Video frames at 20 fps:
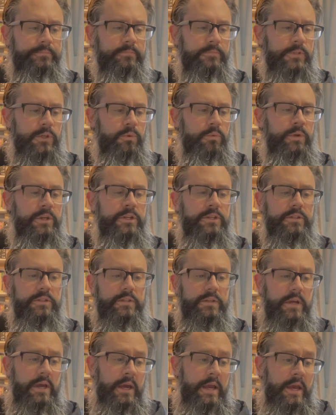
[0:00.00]
we
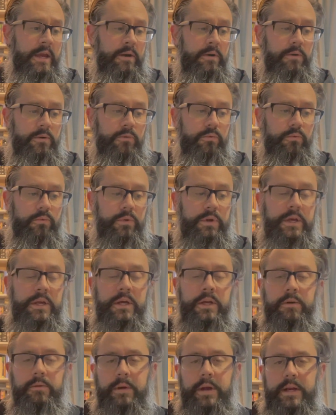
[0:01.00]
just, again,
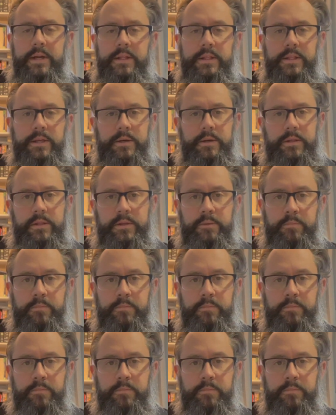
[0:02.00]
reiterated the